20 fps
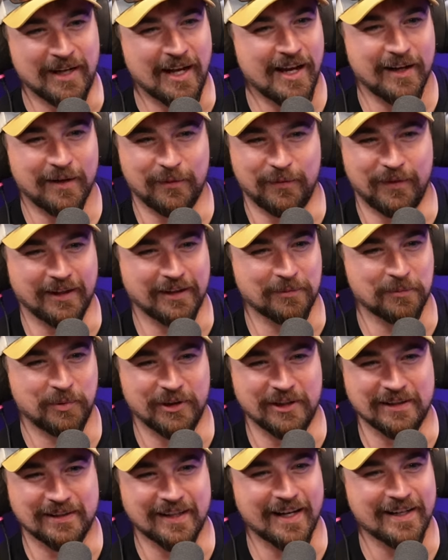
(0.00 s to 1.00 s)
I are freaking
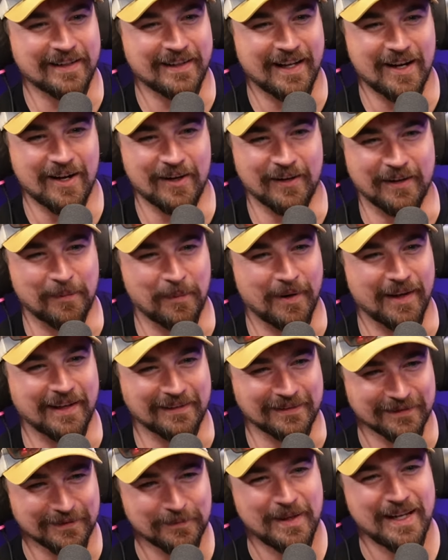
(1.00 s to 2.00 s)
pretty tight now, and I'm
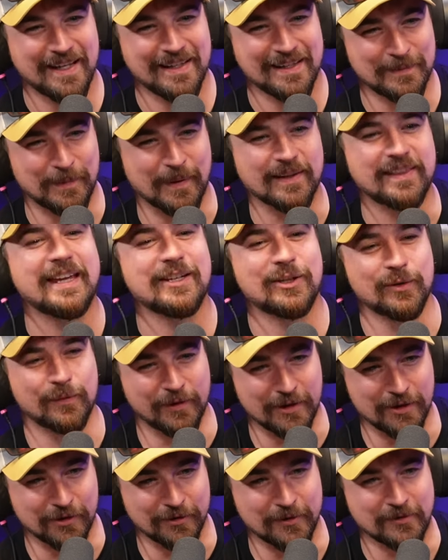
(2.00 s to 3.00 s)
like, man, this. Thank you for
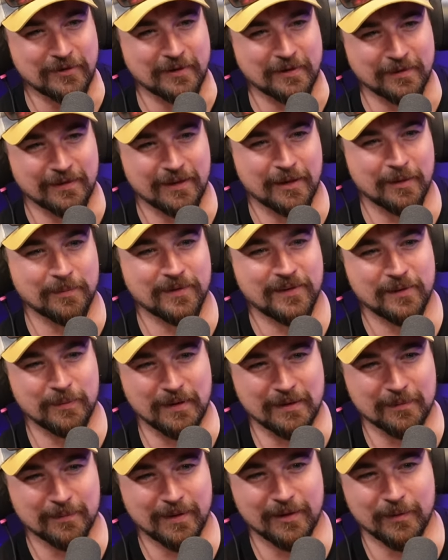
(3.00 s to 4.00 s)
introducing him to me,
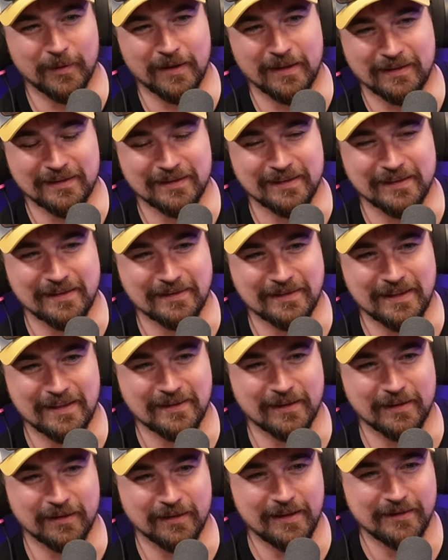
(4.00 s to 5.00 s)
yeah. by the way. Yeah, he's, he's, really he's
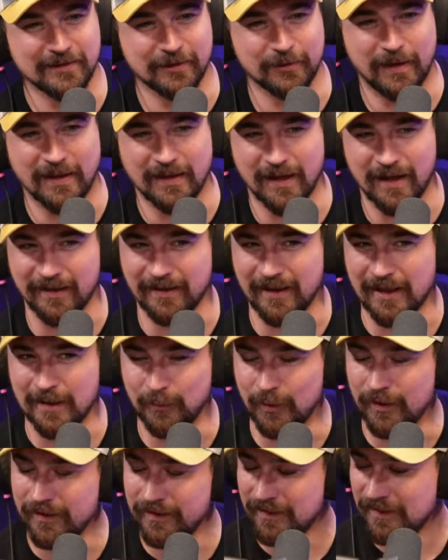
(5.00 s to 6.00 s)
a he's a great guy to game
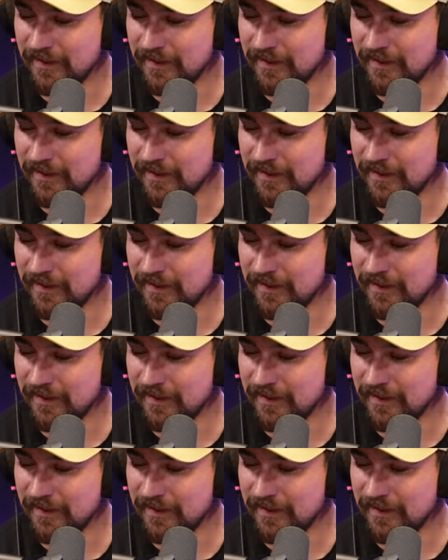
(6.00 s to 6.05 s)
with.